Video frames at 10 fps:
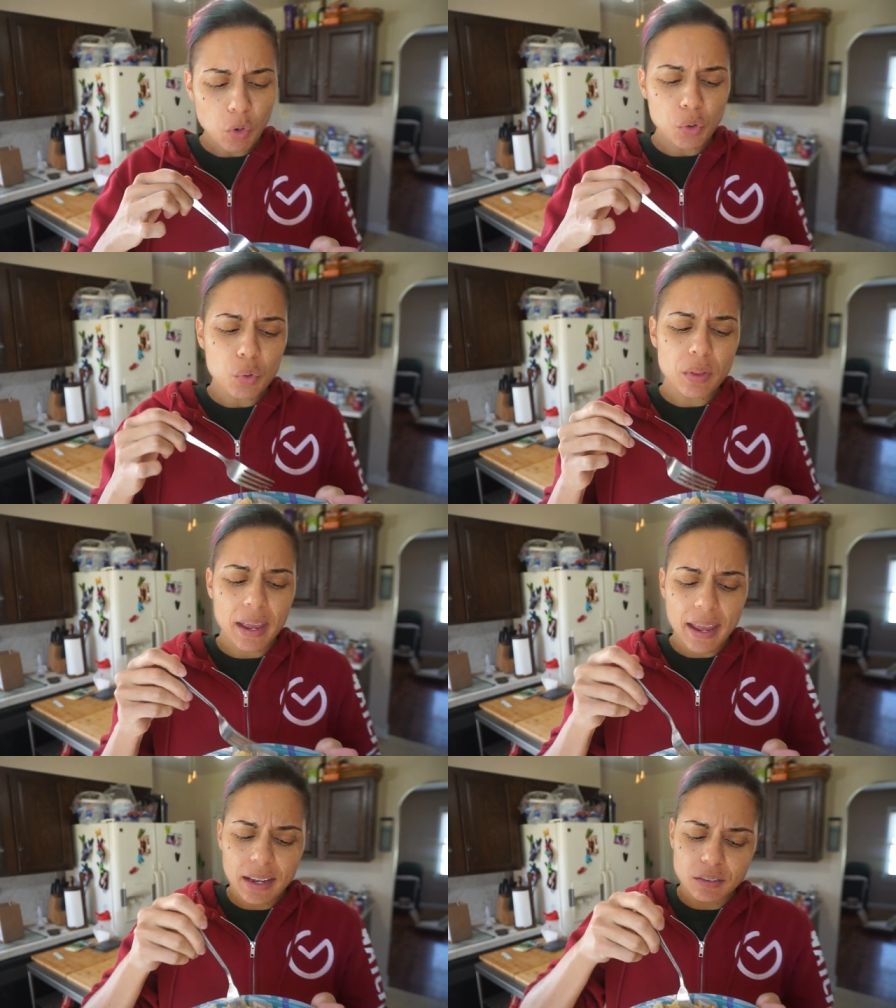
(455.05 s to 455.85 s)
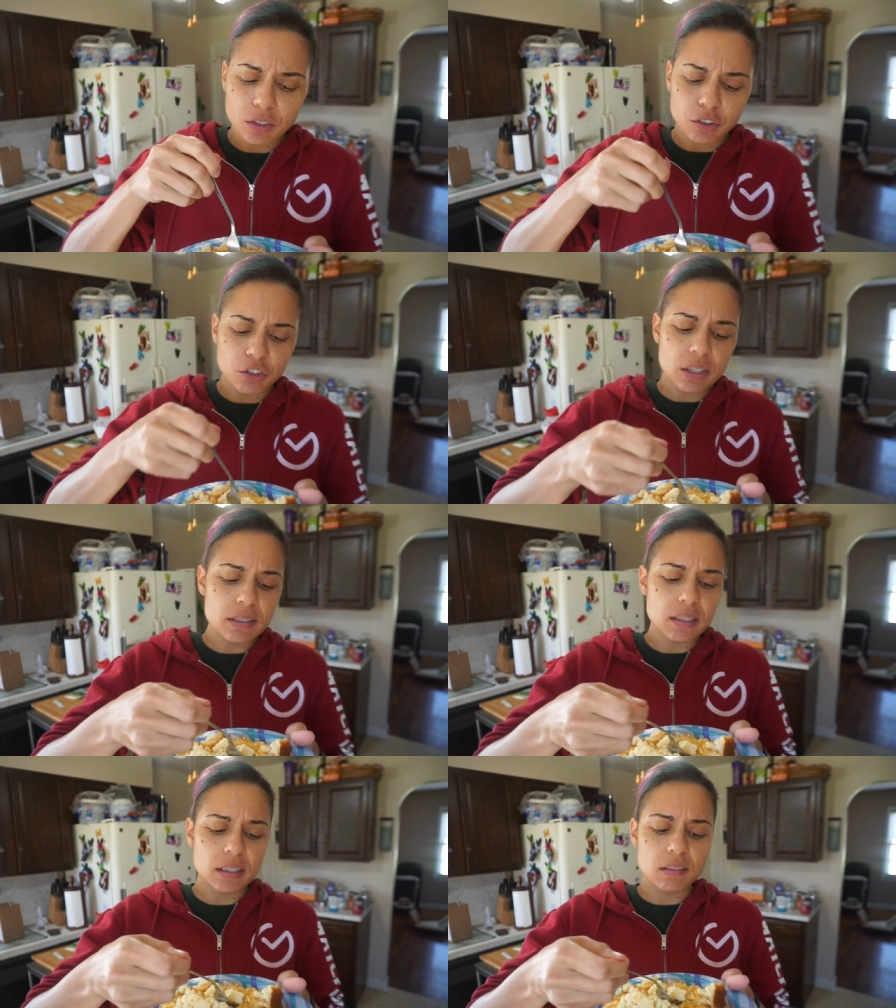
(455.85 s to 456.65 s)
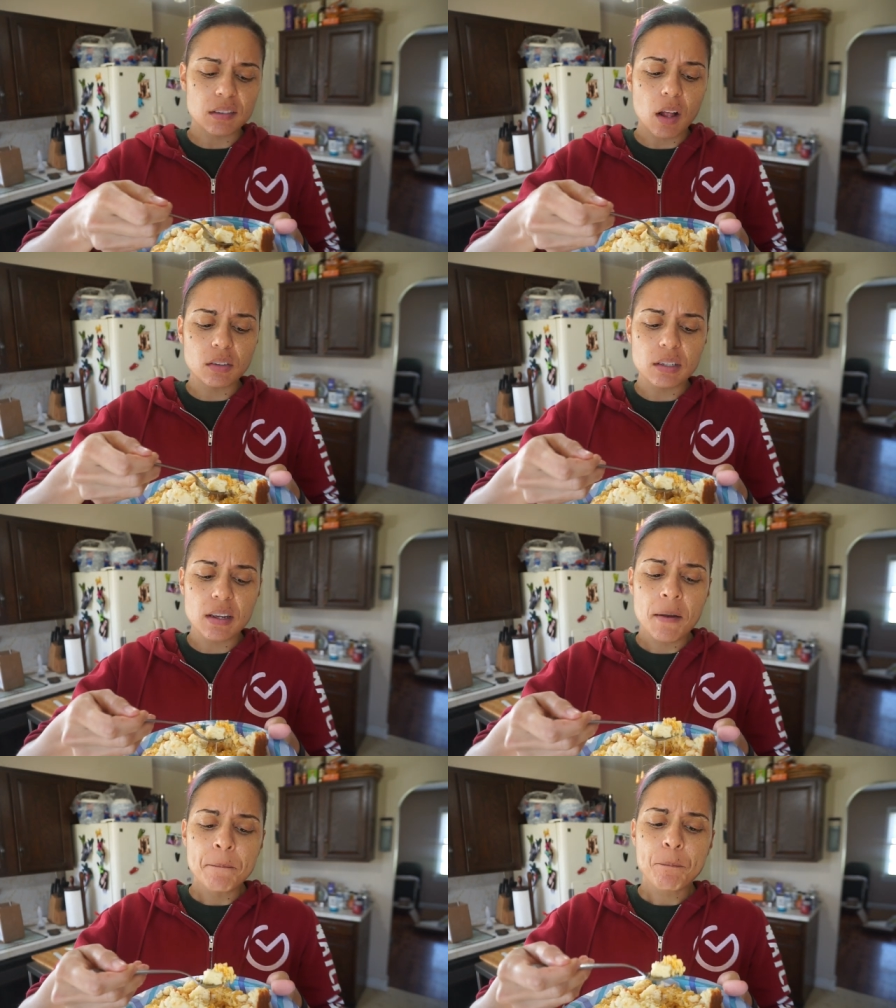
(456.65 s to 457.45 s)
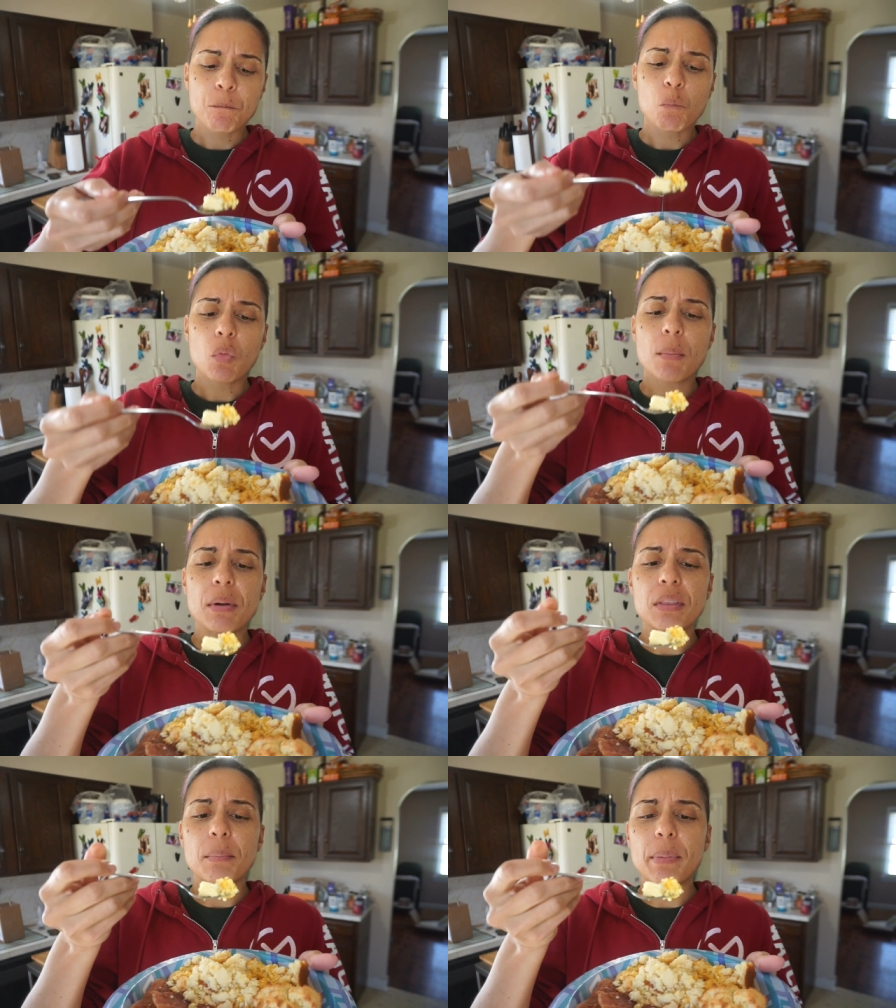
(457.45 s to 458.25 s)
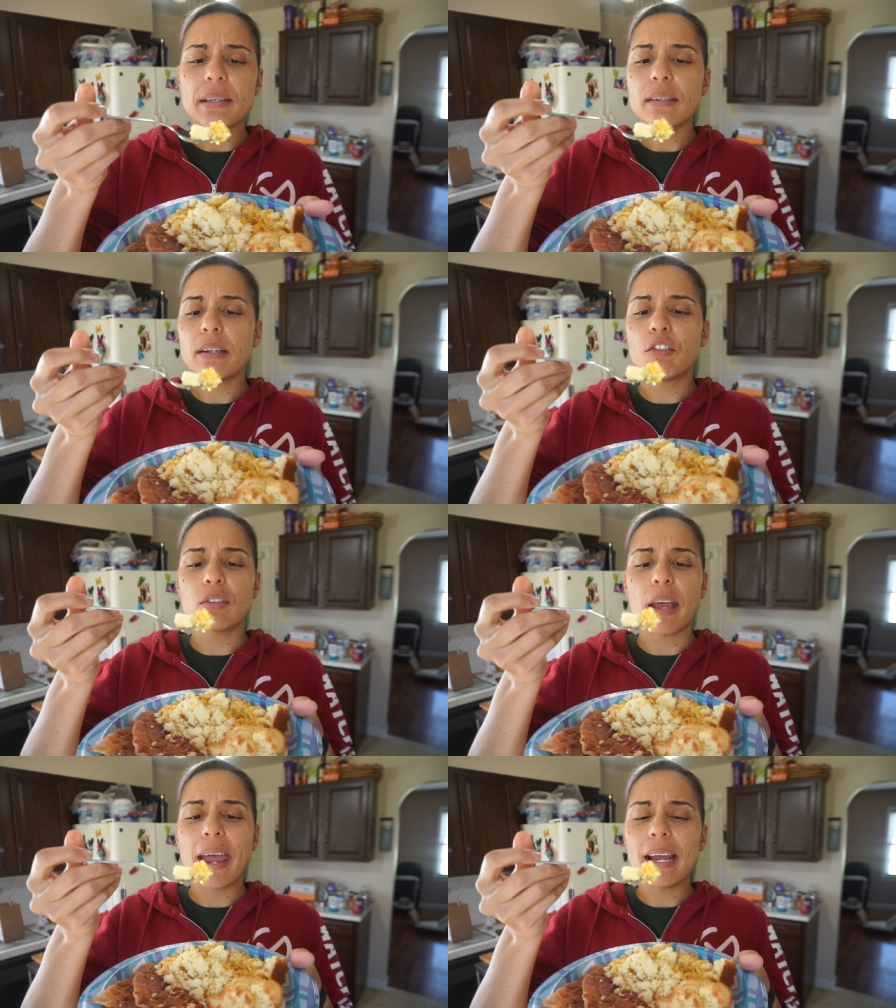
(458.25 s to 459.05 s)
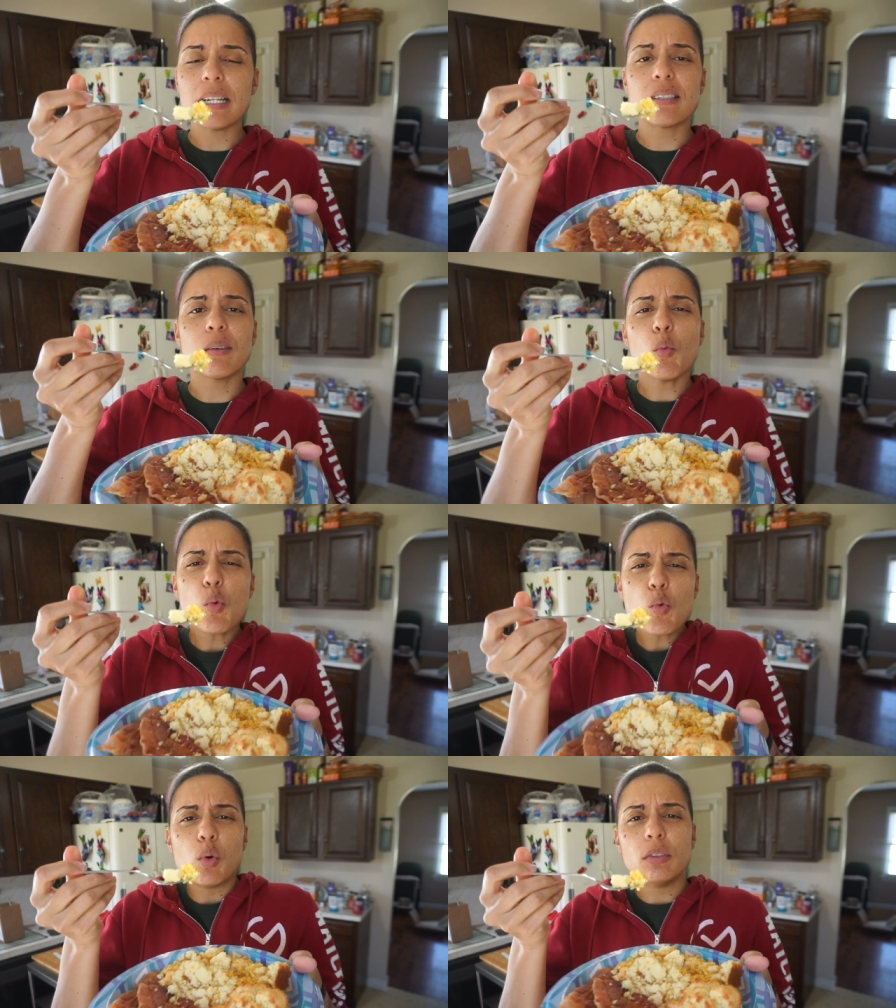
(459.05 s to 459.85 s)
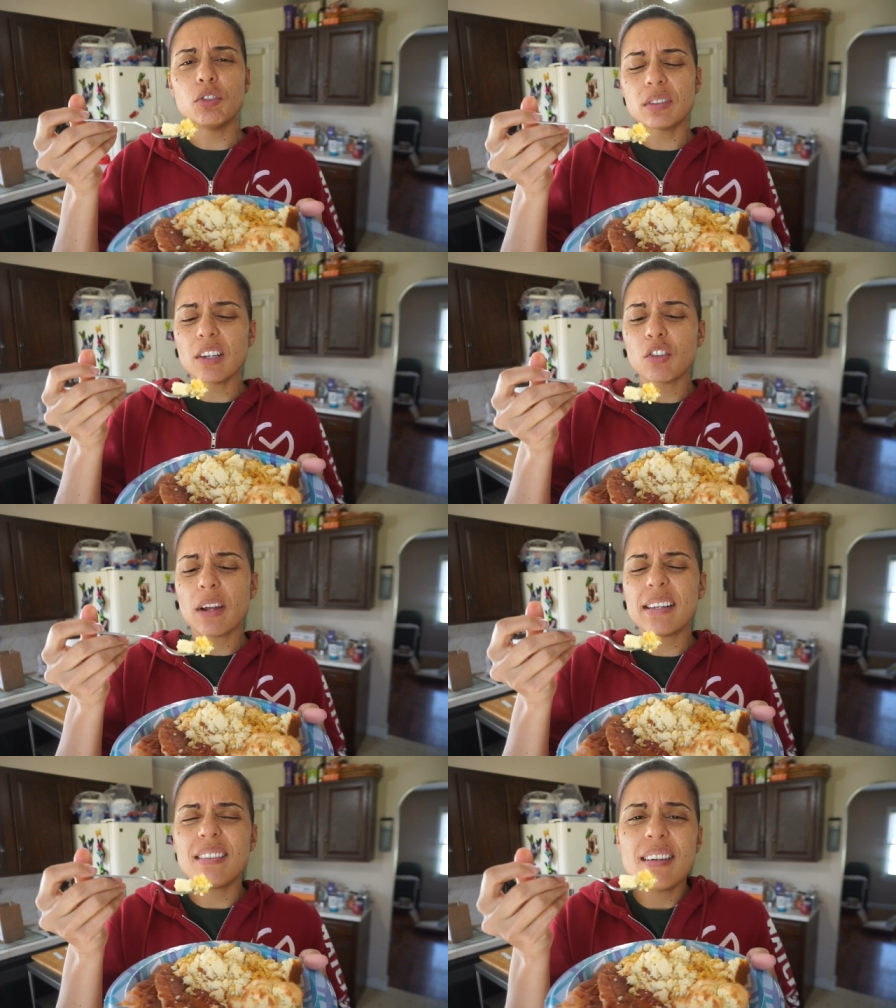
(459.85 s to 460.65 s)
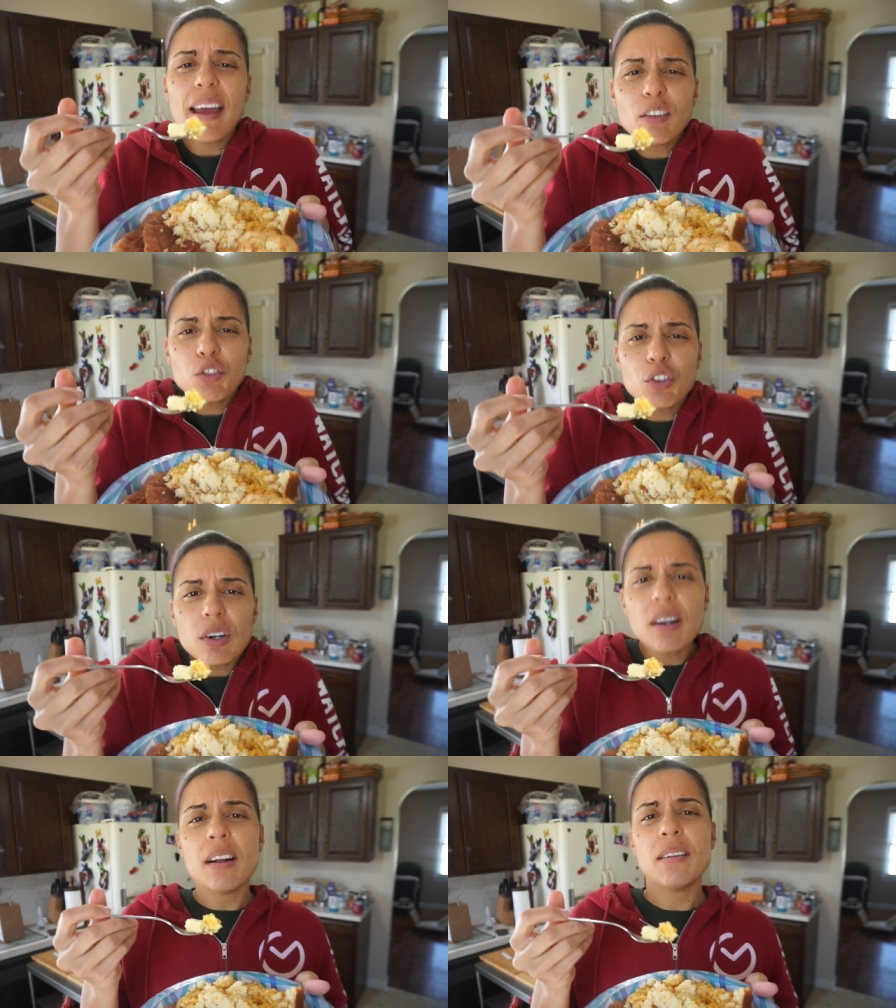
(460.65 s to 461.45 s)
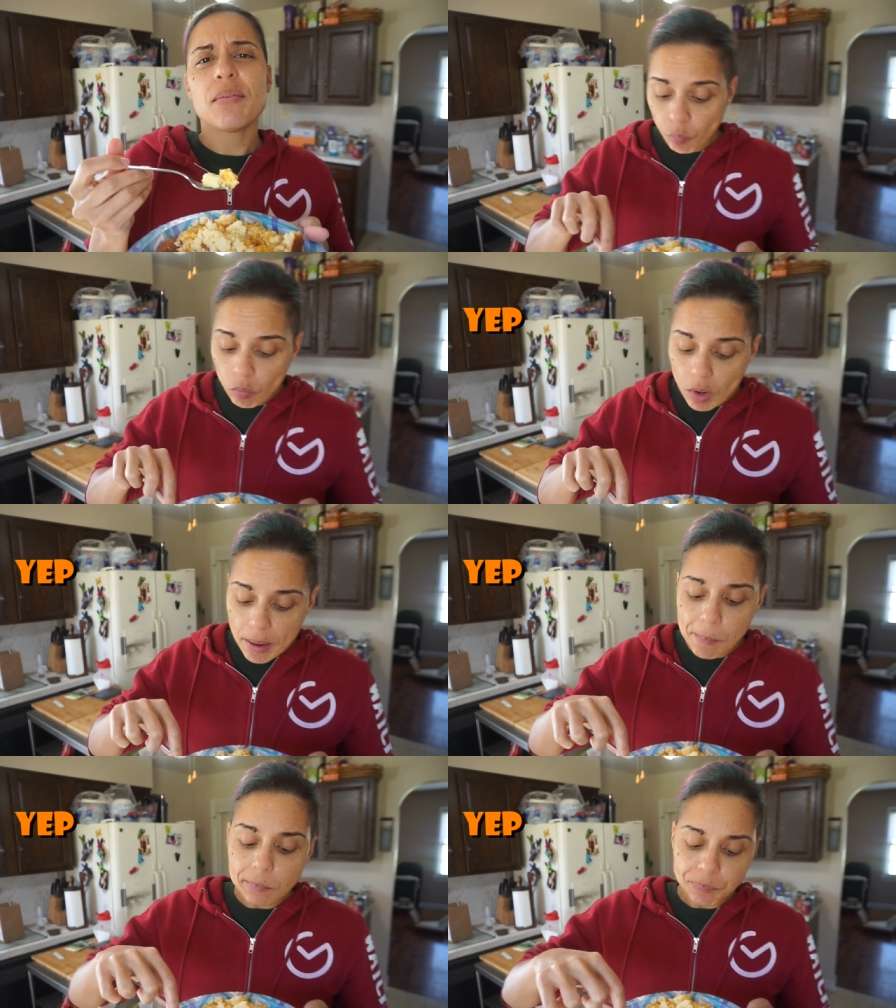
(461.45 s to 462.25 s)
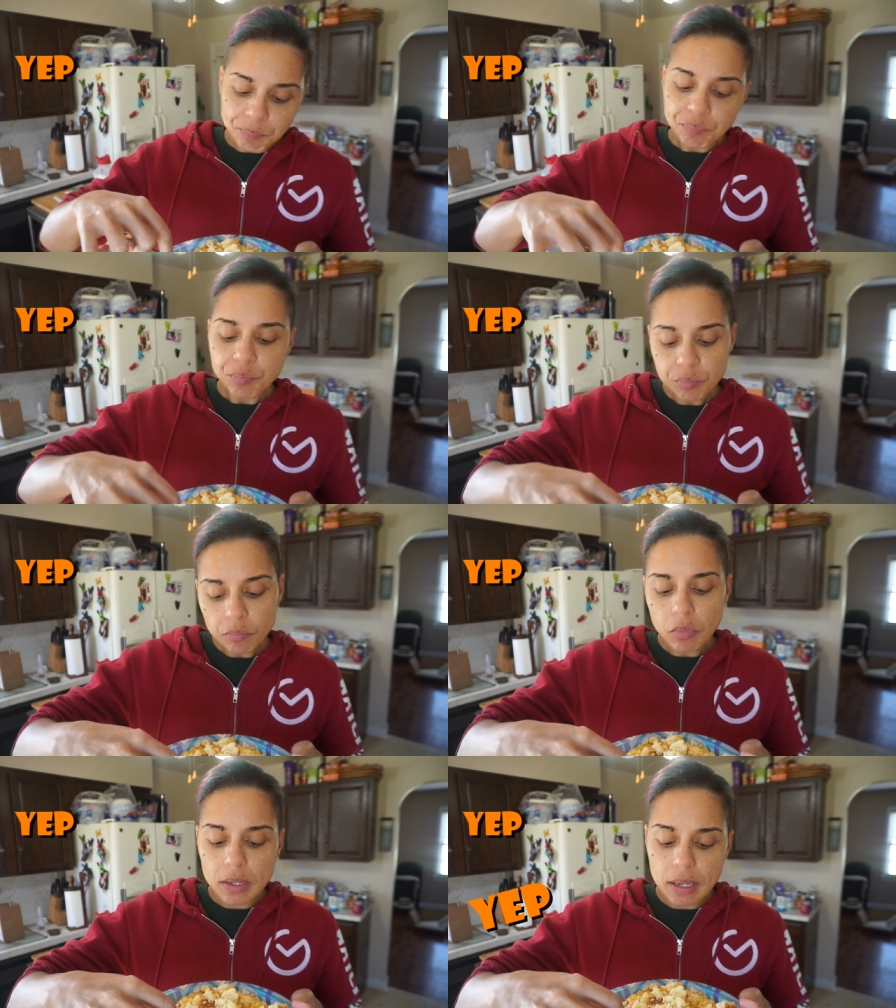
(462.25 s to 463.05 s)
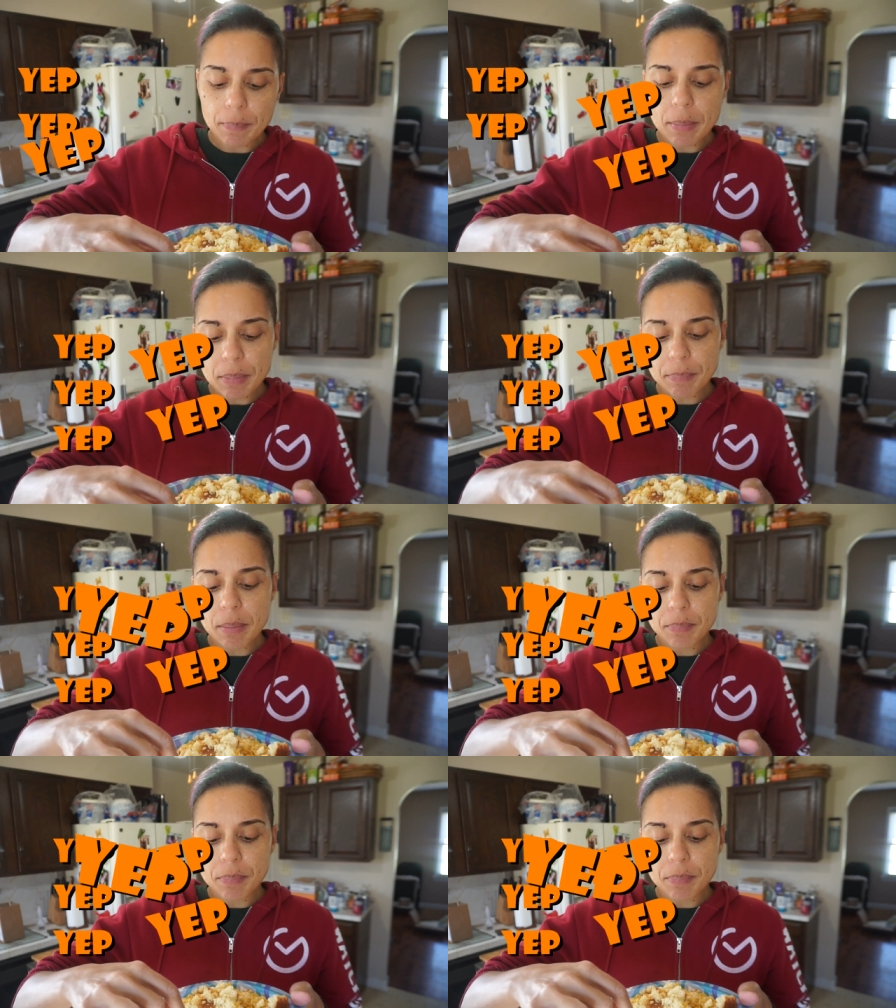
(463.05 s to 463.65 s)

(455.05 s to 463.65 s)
Ooh, the eggs are cheesy and salty, but the biscuit just adds, ooh, just such a nice texture. Yep. Yep, yep, yep, yep,